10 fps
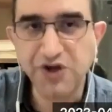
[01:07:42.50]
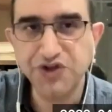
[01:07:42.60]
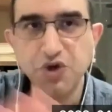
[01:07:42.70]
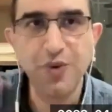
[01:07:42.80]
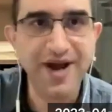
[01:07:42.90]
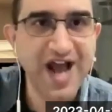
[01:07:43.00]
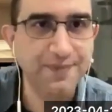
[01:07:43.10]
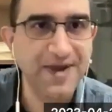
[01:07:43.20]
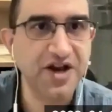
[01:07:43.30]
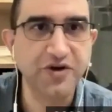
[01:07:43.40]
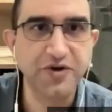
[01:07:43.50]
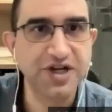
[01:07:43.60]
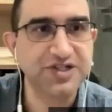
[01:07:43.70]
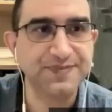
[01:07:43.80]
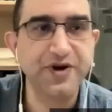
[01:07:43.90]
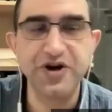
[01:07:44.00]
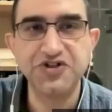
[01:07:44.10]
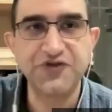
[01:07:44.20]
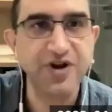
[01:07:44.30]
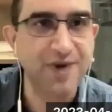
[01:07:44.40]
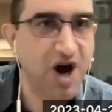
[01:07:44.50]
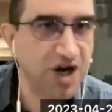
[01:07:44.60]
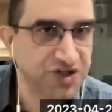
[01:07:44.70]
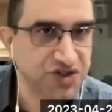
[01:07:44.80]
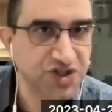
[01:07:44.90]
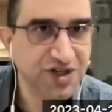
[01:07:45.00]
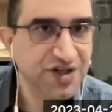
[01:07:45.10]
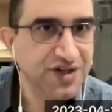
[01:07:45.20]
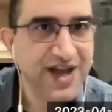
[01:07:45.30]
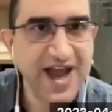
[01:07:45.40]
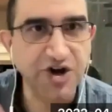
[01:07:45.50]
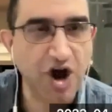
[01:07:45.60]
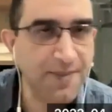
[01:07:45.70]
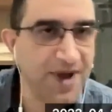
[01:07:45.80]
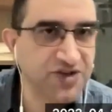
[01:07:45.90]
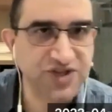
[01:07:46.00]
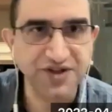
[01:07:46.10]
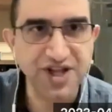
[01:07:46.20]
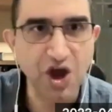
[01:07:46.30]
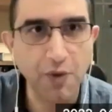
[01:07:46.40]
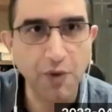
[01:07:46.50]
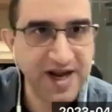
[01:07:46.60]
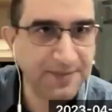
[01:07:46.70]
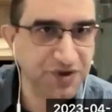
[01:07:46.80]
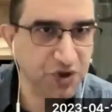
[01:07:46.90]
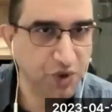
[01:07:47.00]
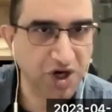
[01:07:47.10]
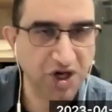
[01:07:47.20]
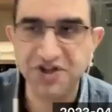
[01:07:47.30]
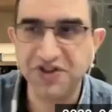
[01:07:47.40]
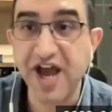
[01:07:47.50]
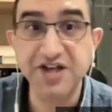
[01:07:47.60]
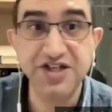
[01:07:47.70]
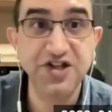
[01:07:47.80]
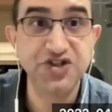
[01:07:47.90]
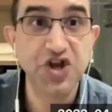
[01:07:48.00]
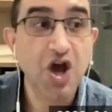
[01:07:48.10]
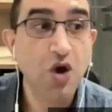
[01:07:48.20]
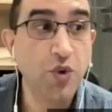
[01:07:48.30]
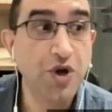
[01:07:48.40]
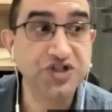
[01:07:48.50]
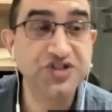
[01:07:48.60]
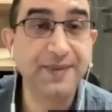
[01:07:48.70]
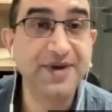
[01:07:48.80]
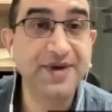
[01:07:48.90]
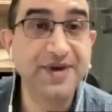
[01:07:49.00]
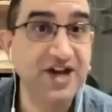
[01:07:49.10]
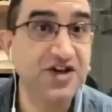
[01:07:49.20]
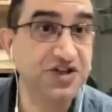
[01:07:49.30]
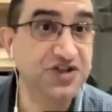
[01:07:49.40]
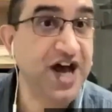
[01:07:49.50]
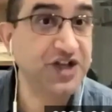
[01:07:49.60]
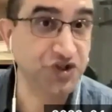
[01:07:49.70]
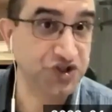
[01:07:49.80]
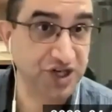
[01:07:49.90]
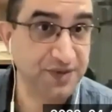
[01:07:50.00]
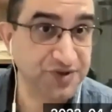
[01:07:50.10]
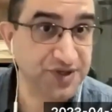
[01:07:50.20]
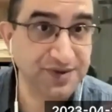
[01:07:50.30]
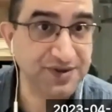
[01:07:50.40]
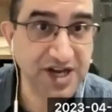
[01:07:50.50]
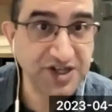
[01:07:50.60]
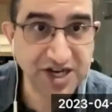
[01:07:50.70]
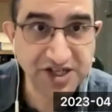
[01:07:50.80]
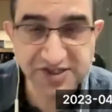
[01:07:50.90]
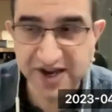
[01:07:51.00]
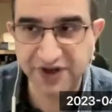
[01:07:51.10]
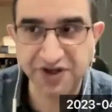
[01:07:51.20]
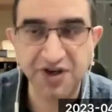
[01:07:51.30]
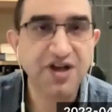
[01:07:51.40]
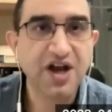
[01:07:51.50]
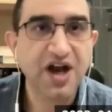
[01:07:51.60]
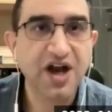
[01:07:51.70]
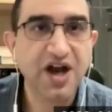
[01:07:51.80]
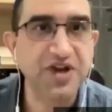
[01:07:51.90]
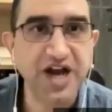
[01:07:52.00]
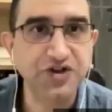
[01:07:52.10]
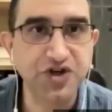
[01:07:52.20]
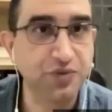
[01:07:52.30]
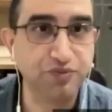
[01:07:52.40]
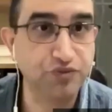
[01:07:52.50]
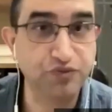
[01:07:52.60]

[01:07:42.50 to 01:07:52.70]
to when Albania experienced free market economics and the opening up to the world in the 90s, which in some cases ended disastrously. It was in 1997, the country